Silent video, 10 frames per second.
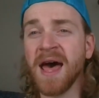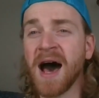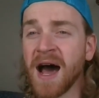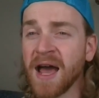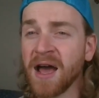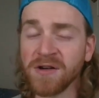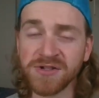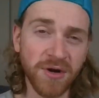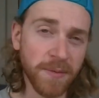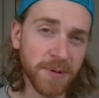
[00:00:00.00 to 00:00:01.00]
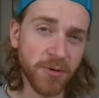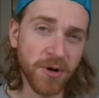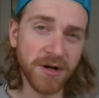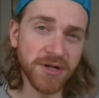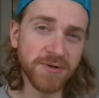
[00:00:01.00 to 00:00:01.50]
I also upload
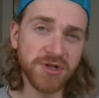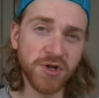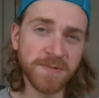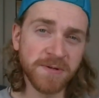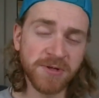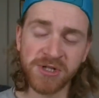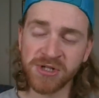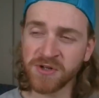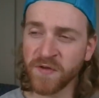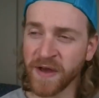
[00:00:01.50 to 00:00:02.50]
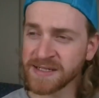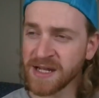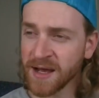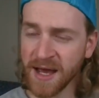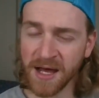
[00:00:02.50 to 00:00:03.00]
on YouTube, so just search Fan
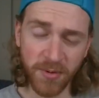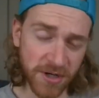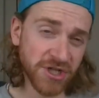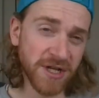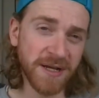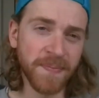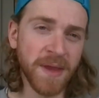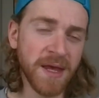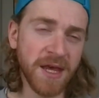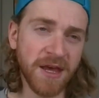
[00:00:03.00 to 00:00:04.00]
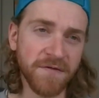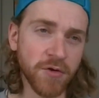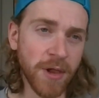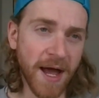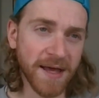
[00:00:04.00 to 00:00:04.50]
Talk Kyle Brinchley if you
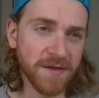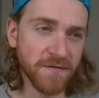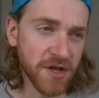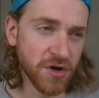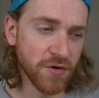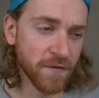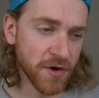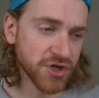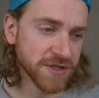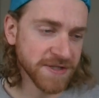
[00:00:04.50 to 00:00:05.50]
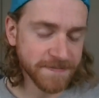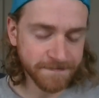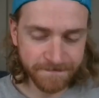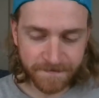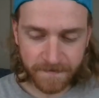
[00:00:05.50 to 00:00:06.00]
like the video versions.
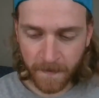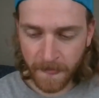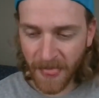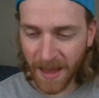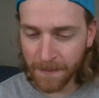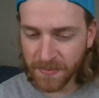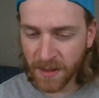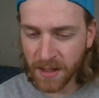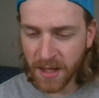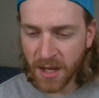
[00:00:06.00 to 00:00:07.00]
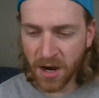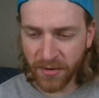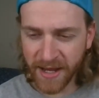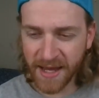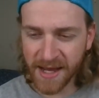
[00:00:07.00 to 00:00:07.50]
All
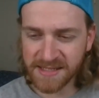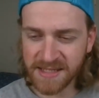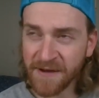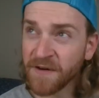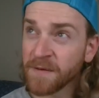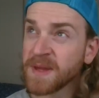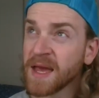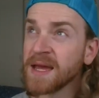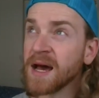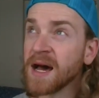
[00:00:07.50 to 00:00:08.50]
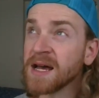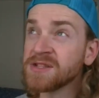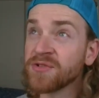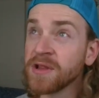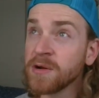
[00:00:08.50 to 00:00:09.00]
right, guys, life update.
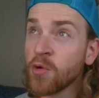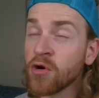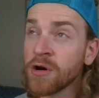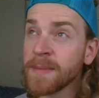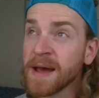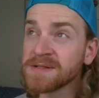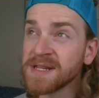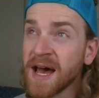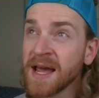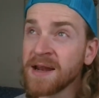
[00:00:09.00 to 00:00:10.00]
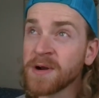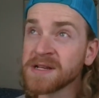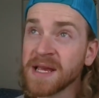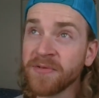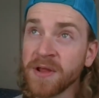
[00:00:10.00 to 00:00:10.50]
It's really warm outside. And when I
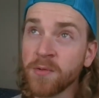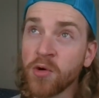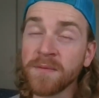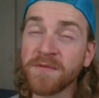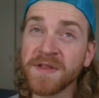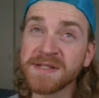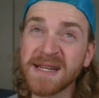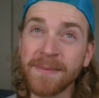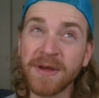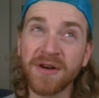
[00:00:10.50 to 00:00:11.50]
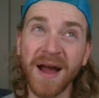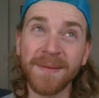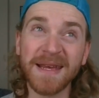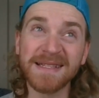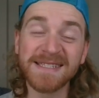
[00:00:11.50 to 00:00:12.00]
say really warm for this time of year, I
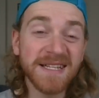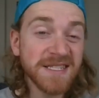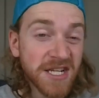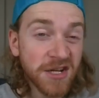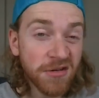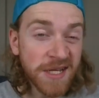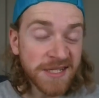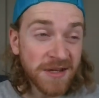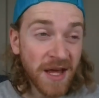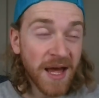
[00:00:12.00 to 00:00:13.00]
mean 60 degrees.